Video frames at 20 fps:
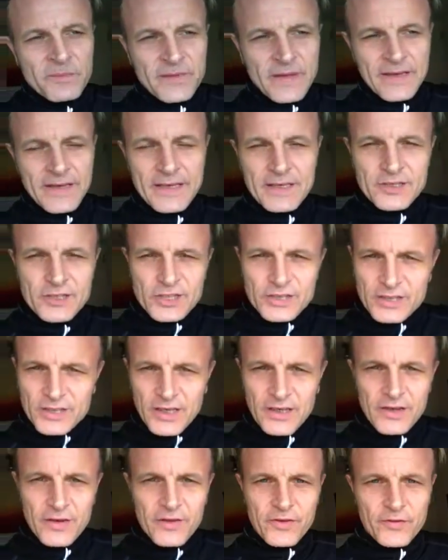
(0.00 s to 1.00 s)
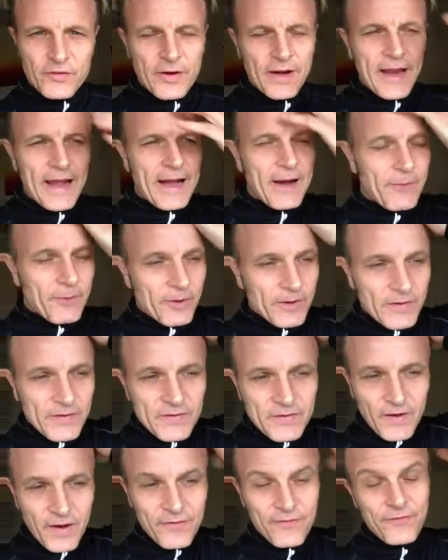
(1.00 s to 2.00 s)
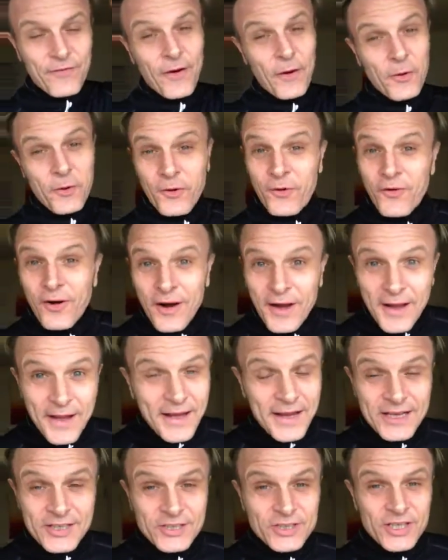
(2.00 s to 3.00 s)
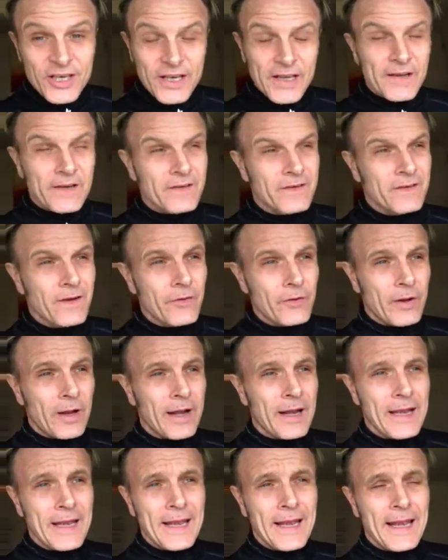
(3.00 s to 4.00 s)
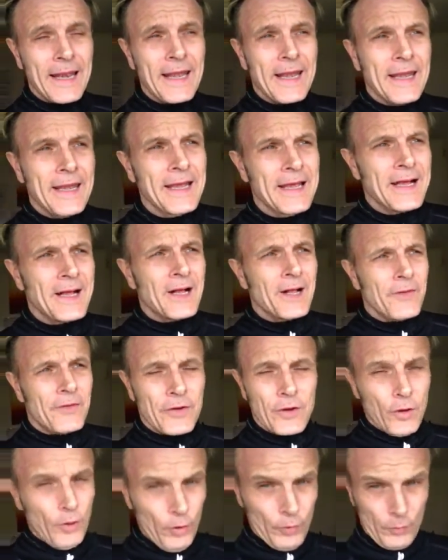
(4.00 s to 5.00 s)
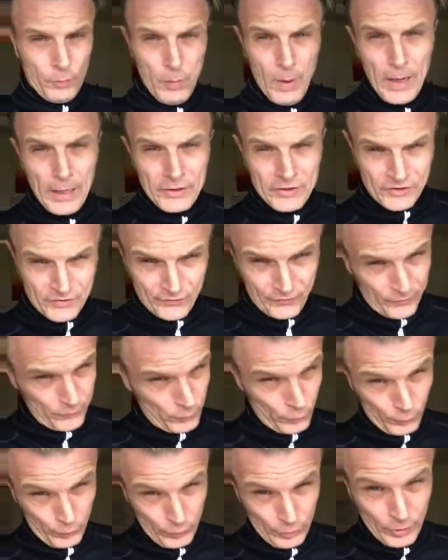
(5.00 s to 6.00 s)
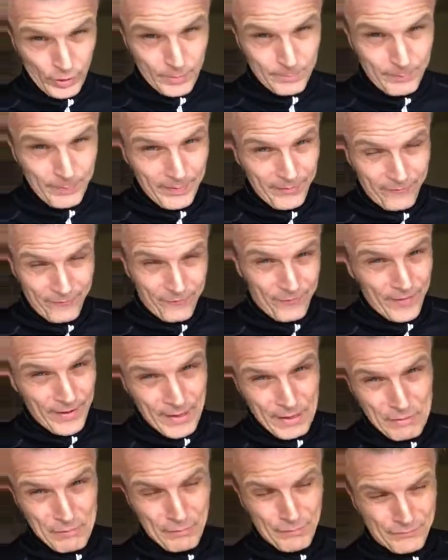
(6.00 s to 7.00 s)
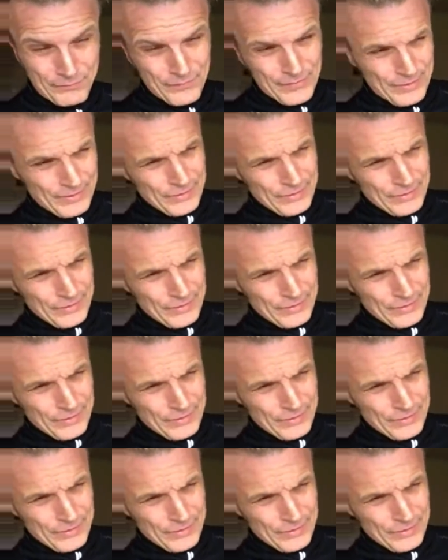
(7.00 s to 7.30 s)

did it in just under three hours. I felt alright, actually. So clearly, the old Welsh funeral buffet of